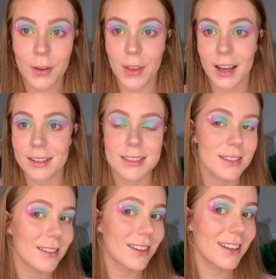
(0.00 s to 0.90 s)
that's
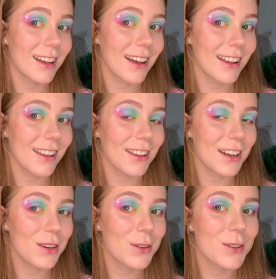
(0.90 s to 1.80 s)
the
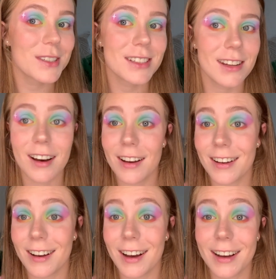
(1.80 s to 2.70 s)
little star.
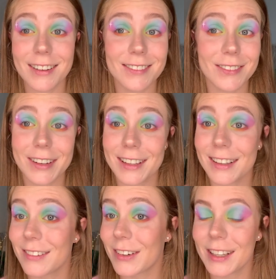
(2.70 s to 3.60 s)
I really
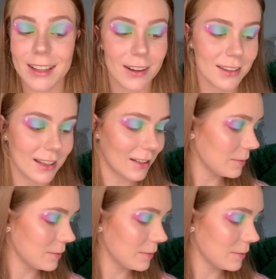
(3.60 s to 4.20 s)
like that.